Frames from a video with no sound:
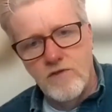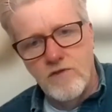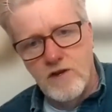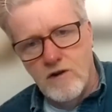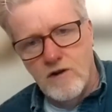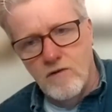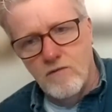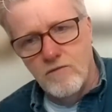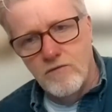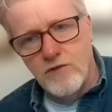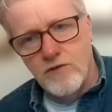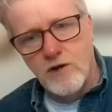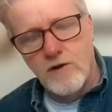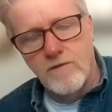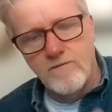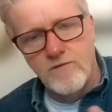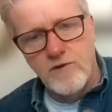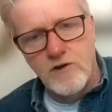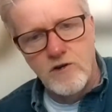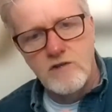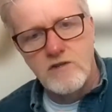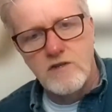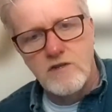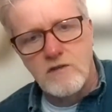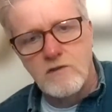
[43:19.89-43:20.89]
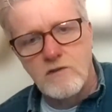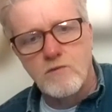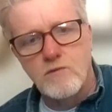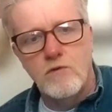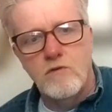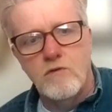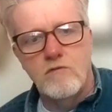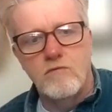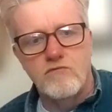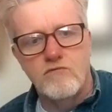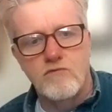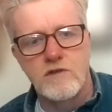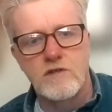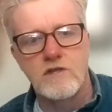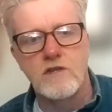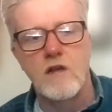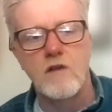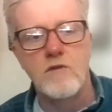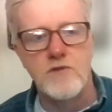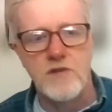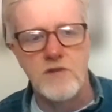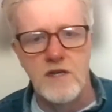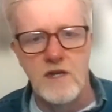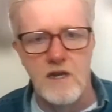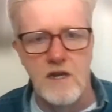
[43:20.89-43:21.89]
you know, the conversions will
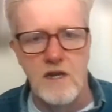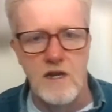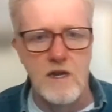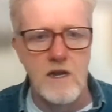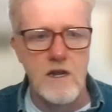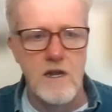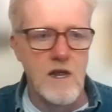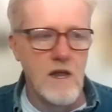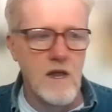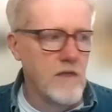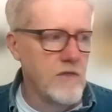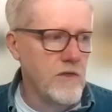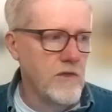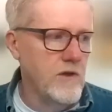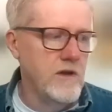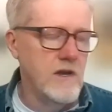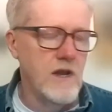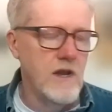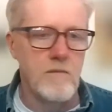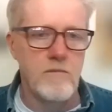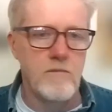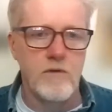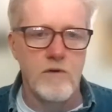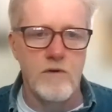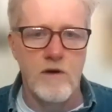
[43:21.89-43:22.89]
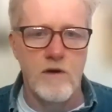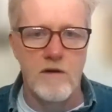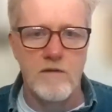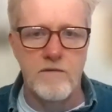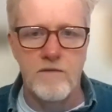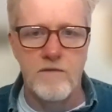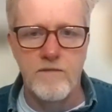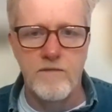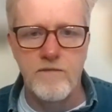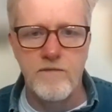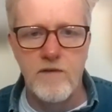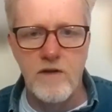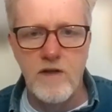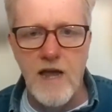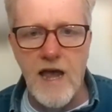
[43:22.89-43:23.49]
result in the number of